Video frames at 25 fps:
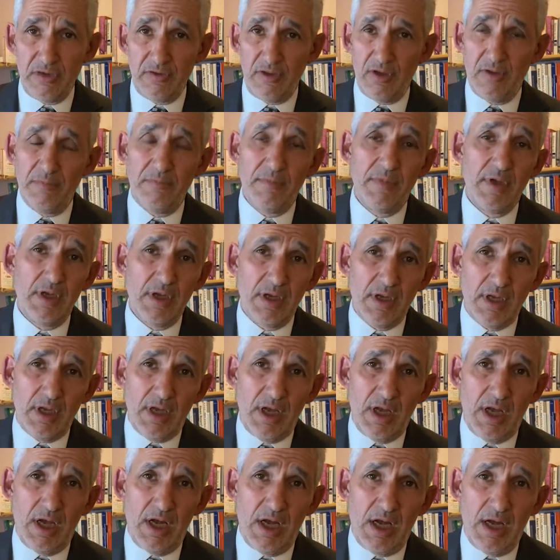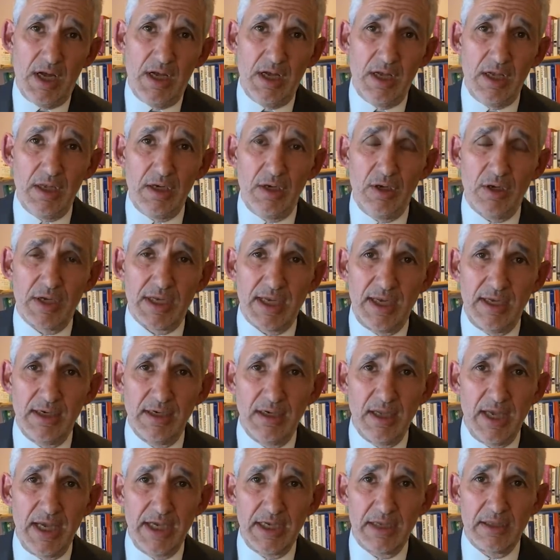of them are looking
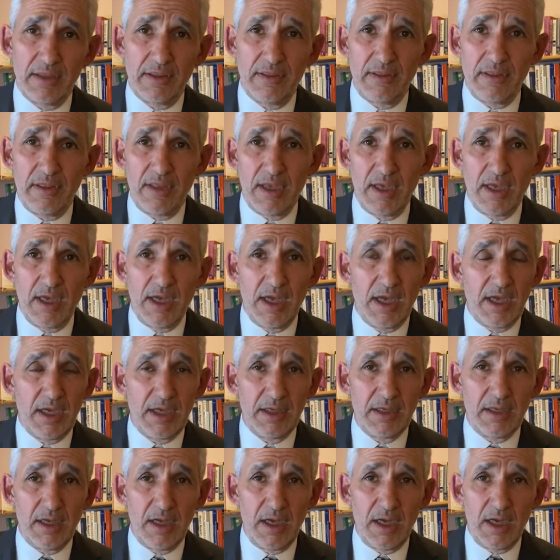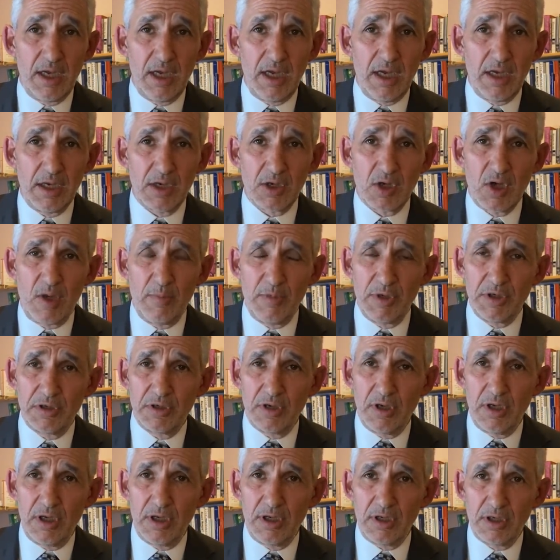like a
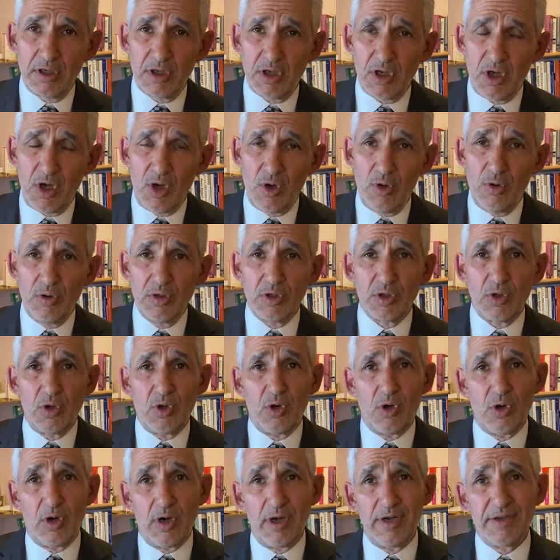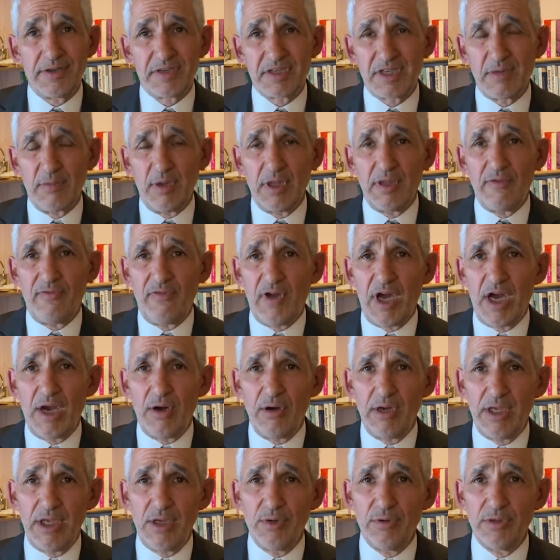common cold or some other
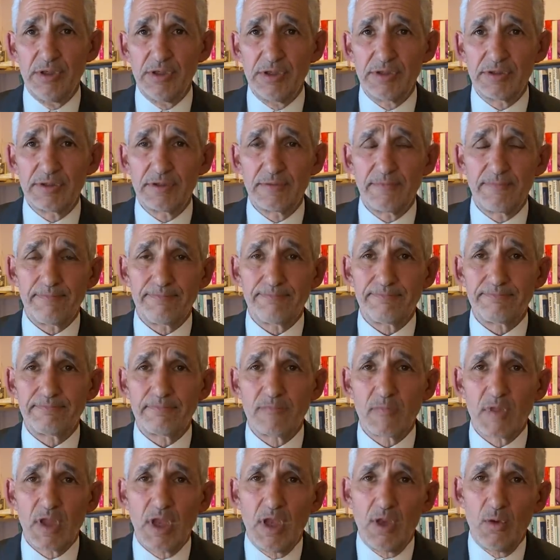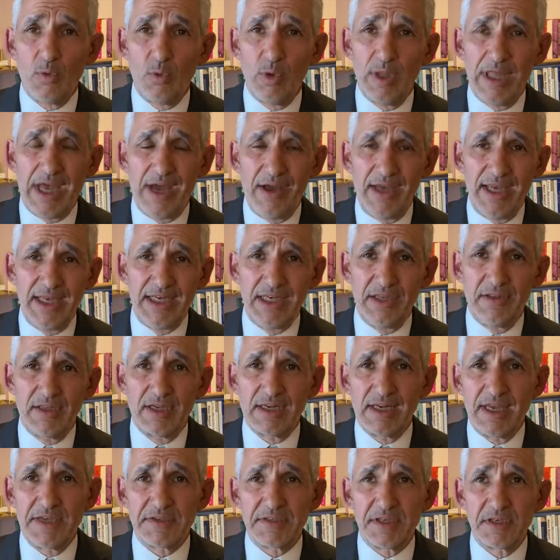viral illness without any of
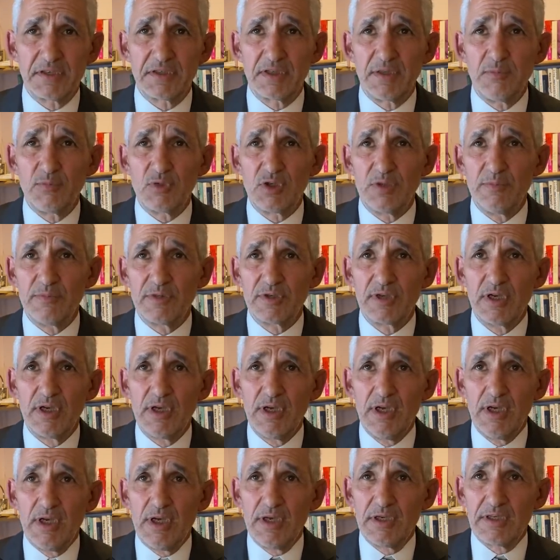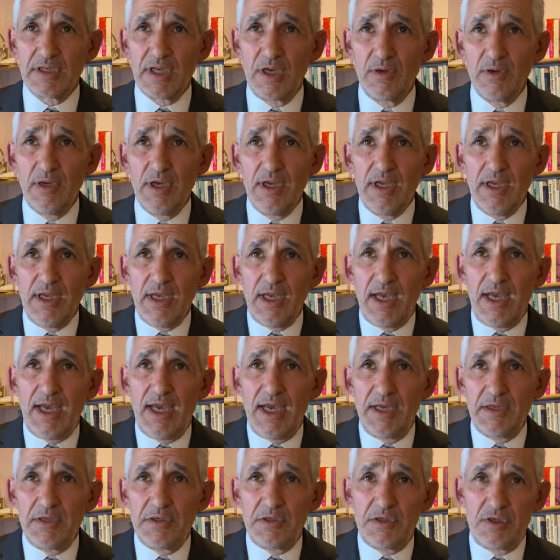the classic symptoms. So
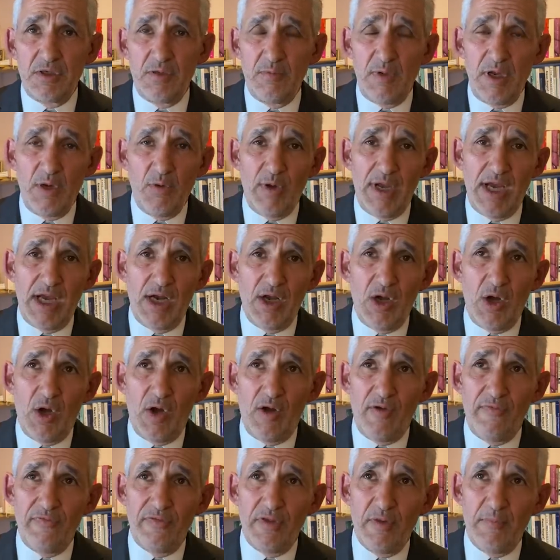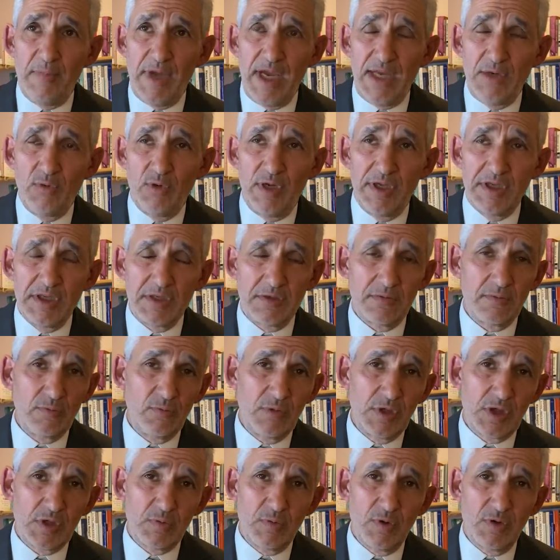do be aware of the main ones,
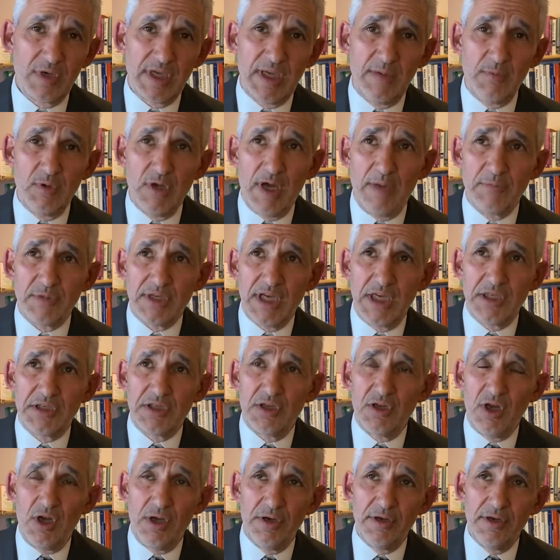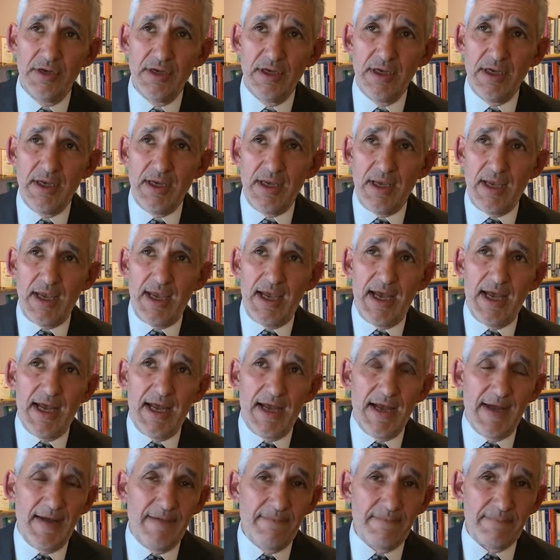which we'll keep you updated
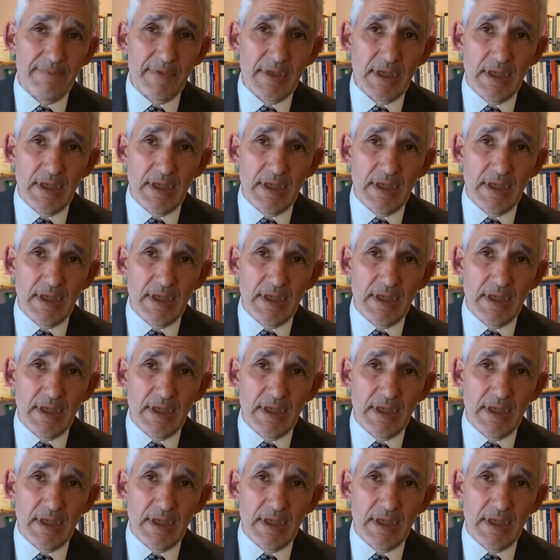on.